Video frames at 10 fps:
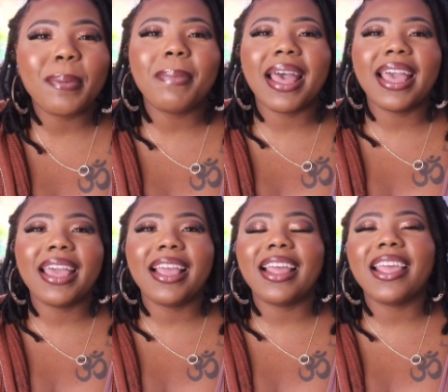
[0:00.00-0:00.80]

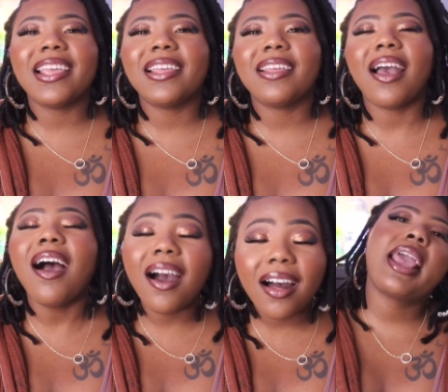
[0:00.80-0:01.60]
my
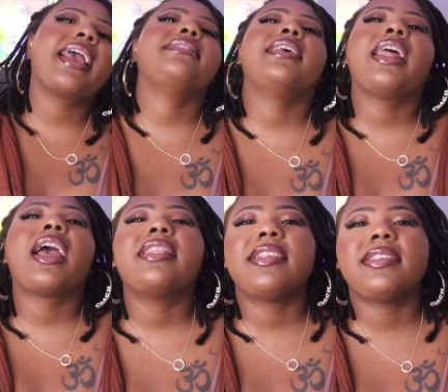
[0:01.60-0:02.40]
haul. Like I said, I
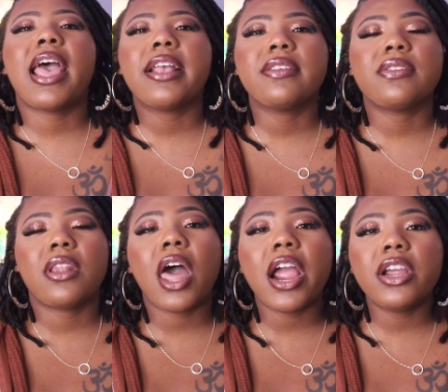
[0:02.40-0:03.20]
got the sizes
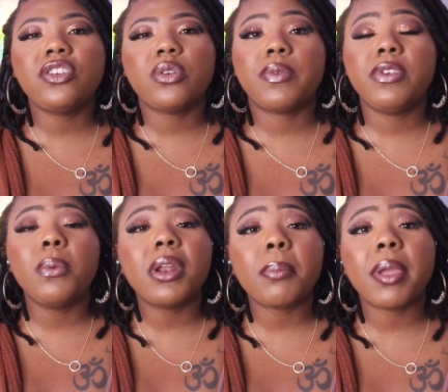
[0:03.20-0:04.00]
large, so if you
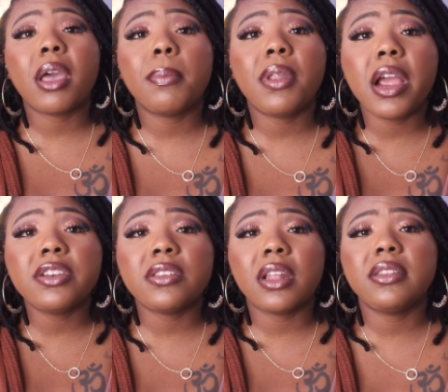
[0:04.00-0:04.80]
want to pick up
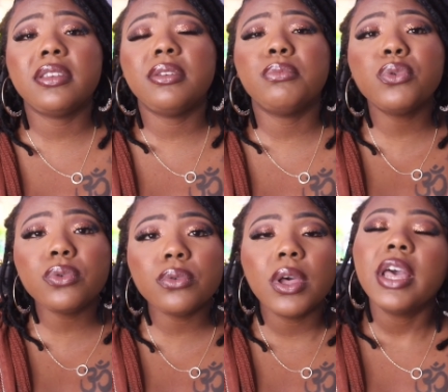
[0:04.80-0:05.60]
larges on
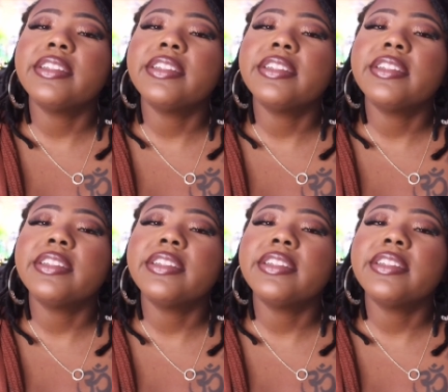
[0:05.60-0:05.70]
TEMU,